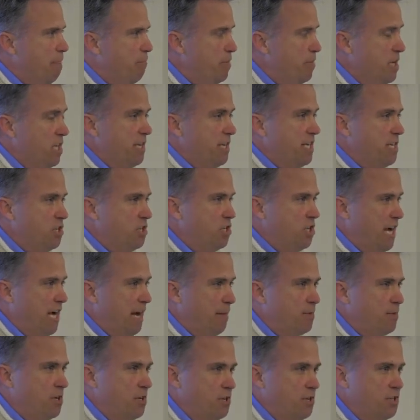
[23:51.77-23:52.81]
building
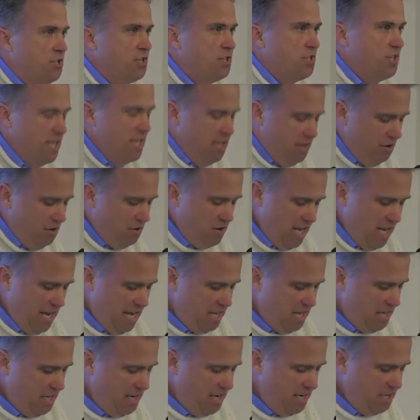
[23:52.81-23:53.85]
chapters in
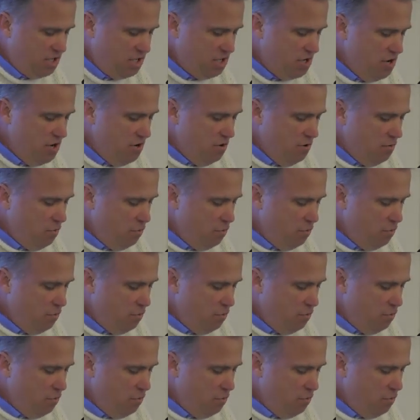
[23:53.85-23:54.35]
localities.